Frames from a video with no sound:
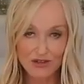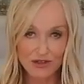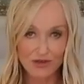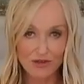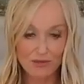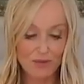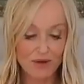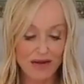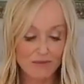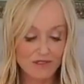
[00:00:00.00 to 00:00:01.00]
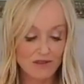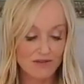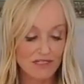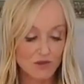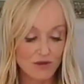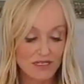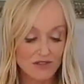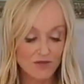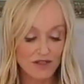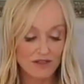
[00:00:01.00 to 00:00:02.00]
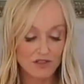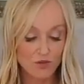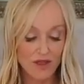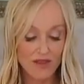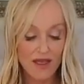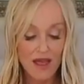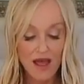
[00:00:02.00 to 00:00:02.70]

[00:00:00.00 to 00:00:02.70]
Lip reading: You can look them up on Amazon. This one is filled with